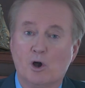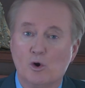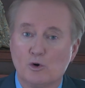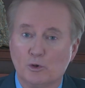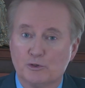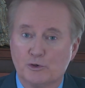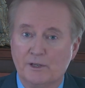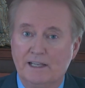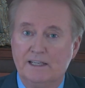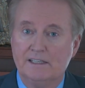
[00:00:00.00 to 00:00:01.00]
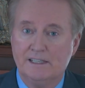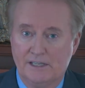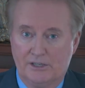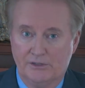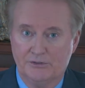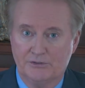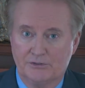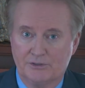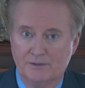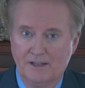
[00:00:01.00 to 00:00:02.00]
Ogletree
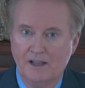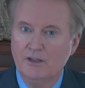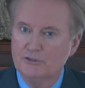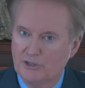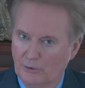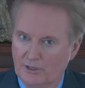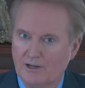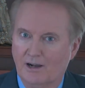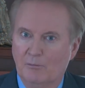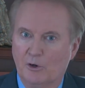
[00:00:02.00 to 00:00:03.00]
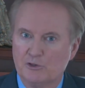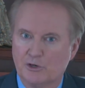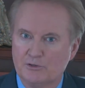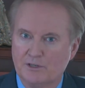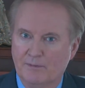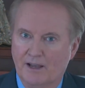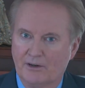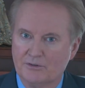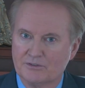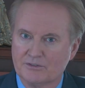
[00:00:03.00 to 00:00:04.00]
Deacons. Still to come on Jersey
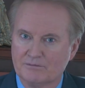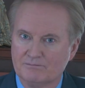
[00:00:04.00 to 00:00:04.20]
Matters.